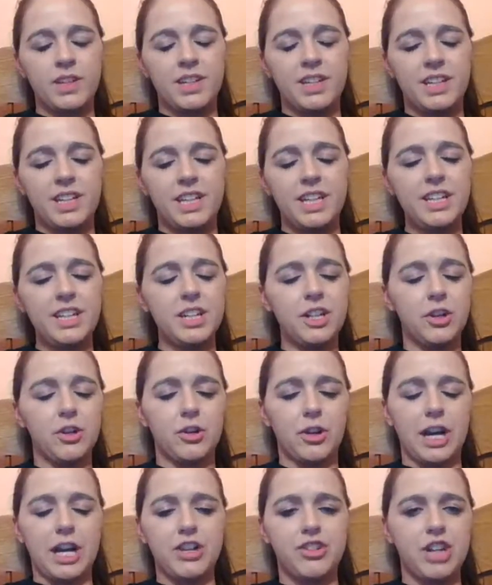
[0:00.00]
He did a
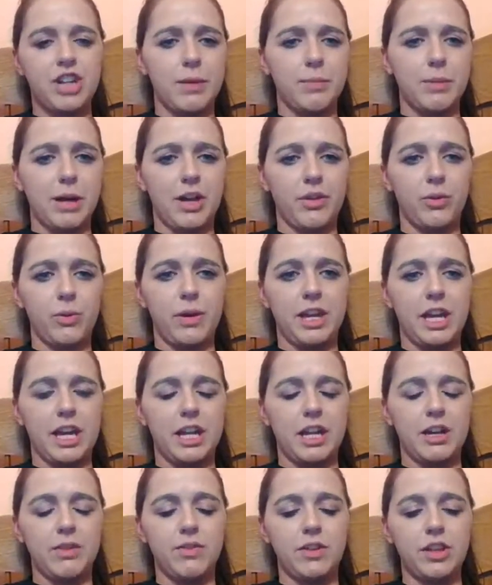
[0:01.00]
great job last weekend,
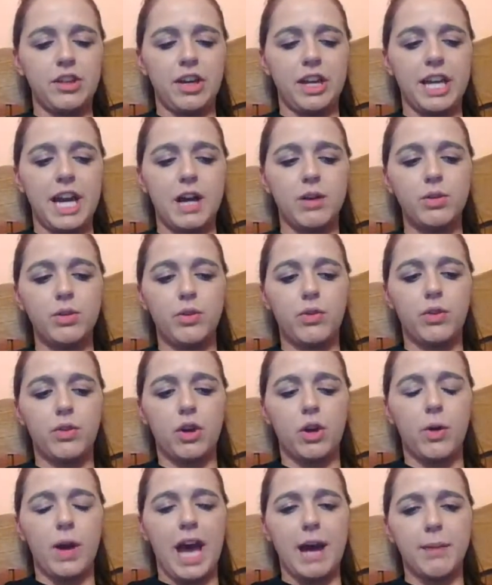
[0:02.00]
I feel like. I was
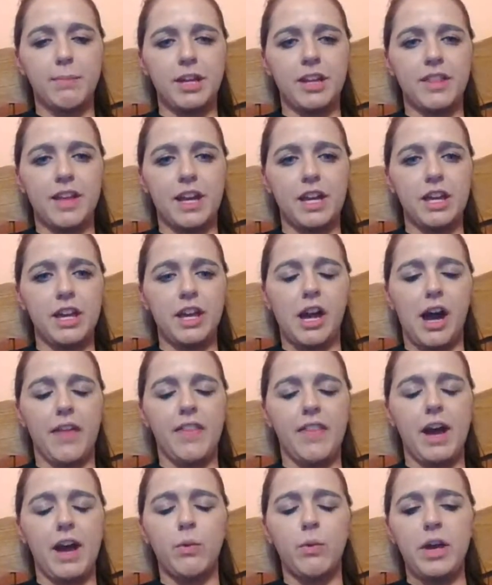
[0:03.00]
so happy that he
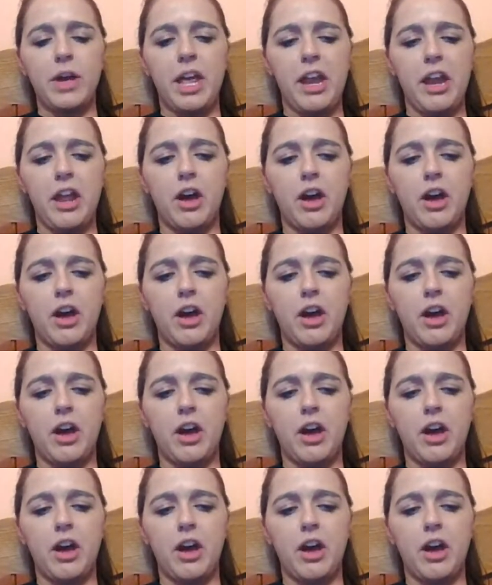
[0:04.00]
got that win.